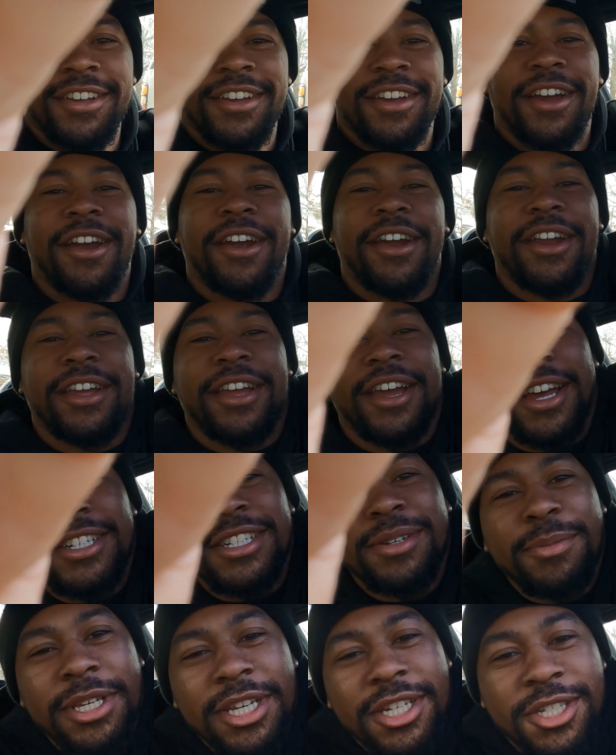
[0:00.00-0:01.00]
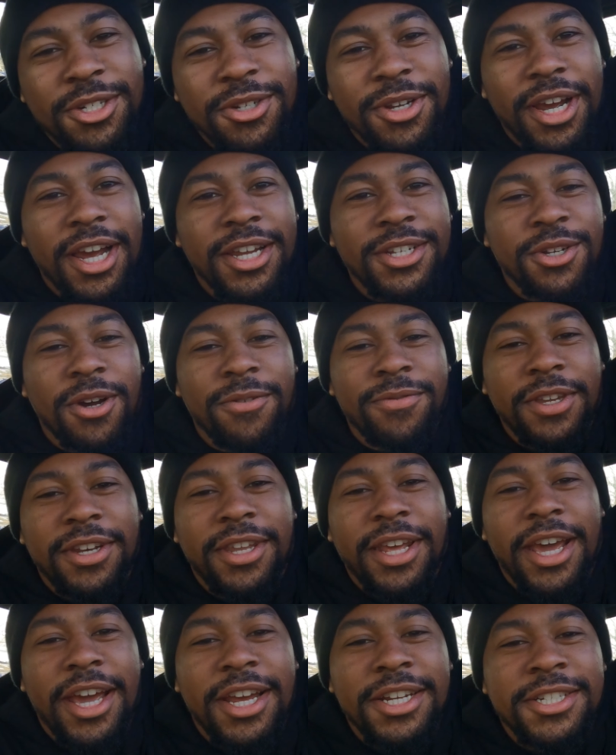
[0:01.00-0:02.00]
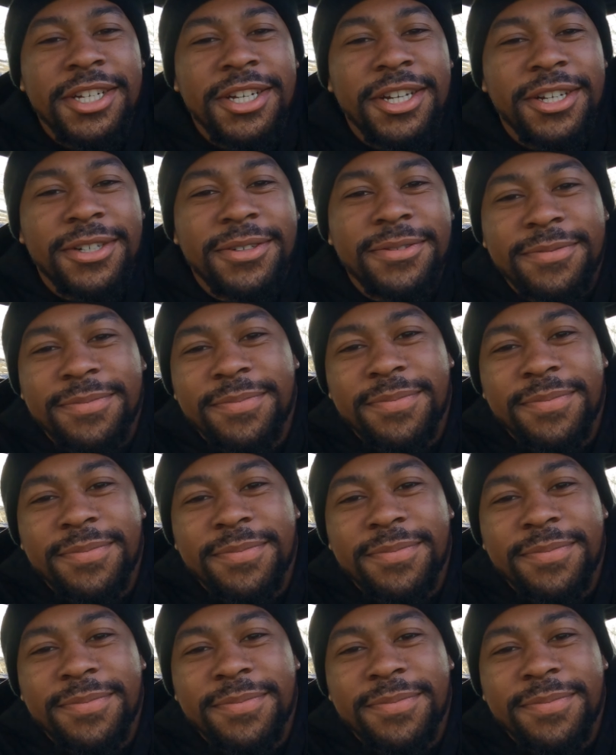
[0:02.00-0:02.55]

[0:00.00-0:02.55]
All right, guys, let me get you guys off the dash here.